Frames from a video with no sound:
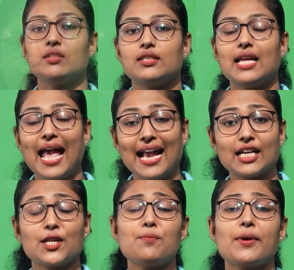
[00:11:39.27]
The
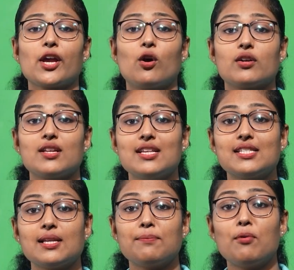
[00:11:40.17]
acromion
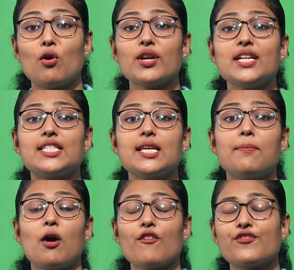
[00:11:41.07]
is the bony tip
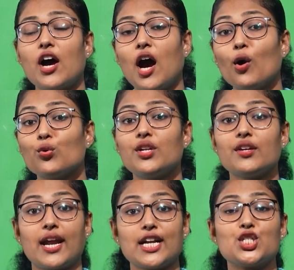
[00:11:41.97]
of the outer
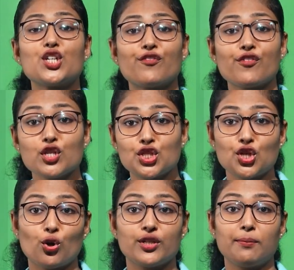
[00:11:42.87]
edge of your
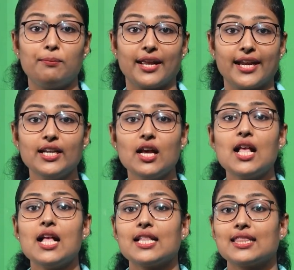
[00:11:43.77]
shoulder blade
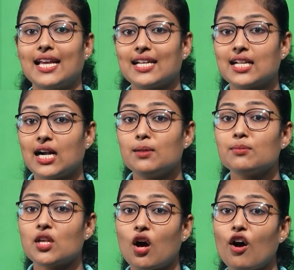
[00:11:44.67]
that
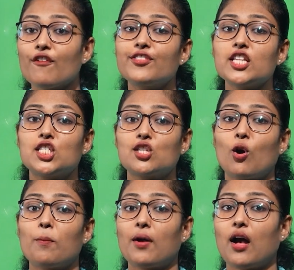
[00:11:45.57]
comes off the
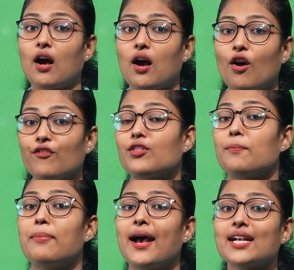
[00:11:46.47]
top of the
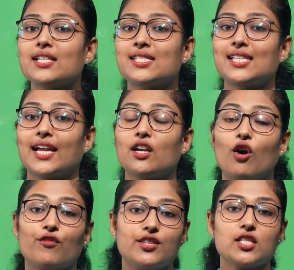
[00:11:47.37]
back side
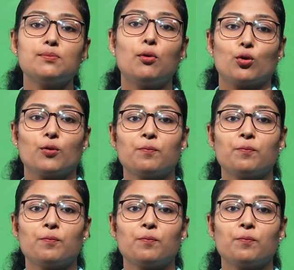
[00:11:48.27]
of this bone.